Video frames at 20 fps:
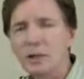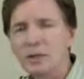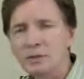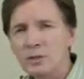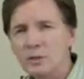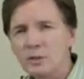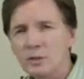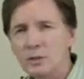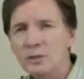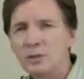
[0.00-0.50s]

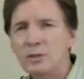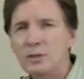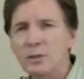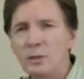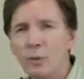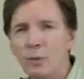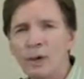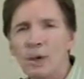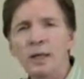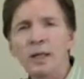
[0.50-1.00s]
similar to
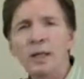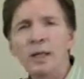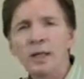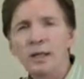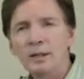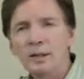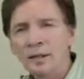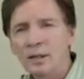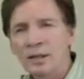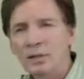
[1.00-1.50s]
the one
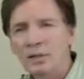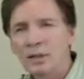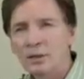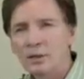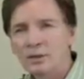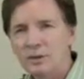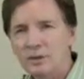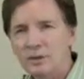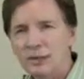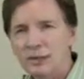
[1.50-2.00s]
in the
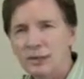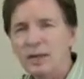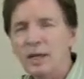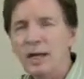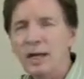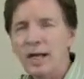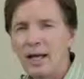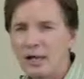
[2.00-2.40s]
SLT